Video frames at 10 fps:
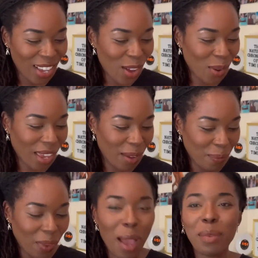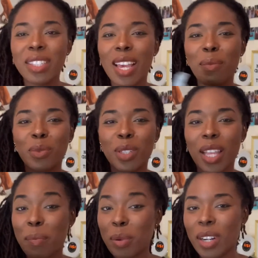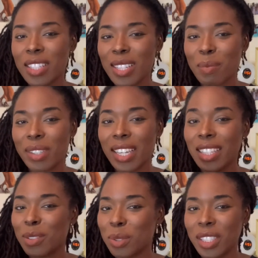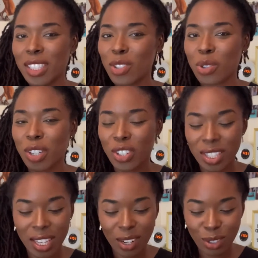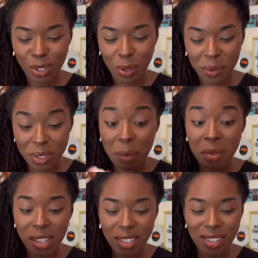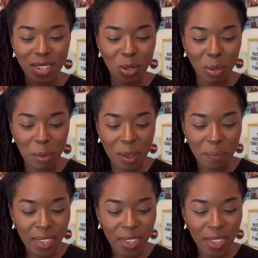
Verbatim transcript: Okay, I'm the type to like put on something and then read the instructions later, so some of this is new to me.